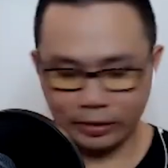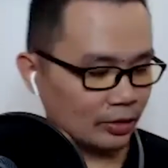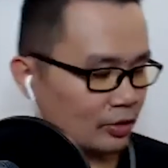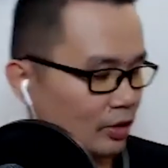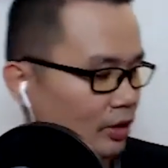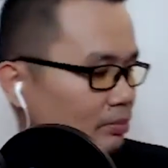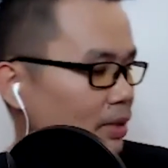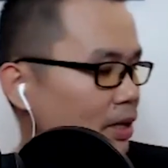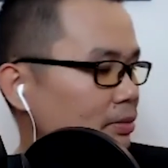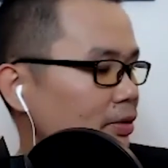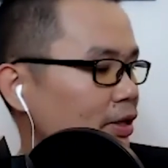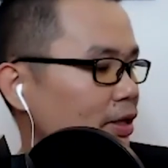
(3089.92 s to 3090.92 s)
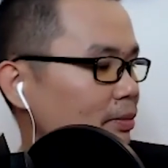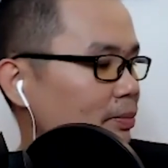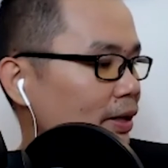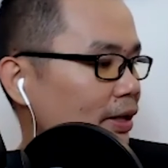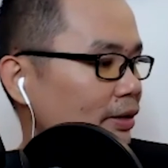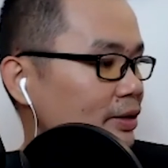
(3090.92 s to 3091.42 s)
saw her mom keep
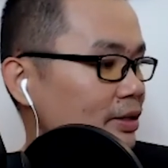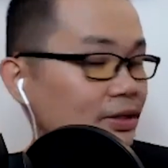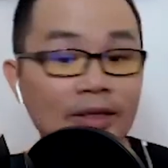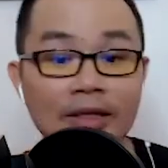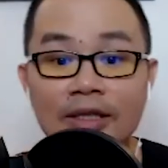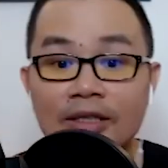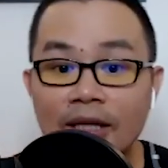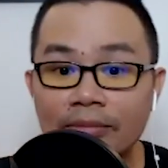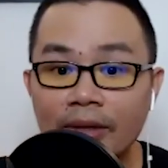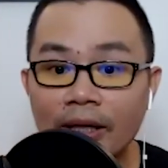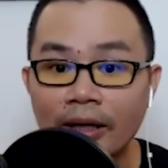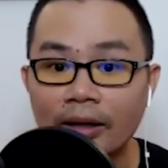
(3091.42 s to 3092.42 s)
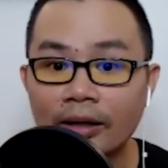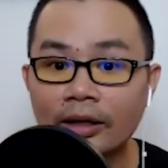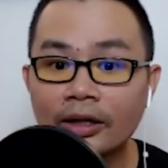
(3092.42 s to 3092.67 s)
playing like this. Same thing.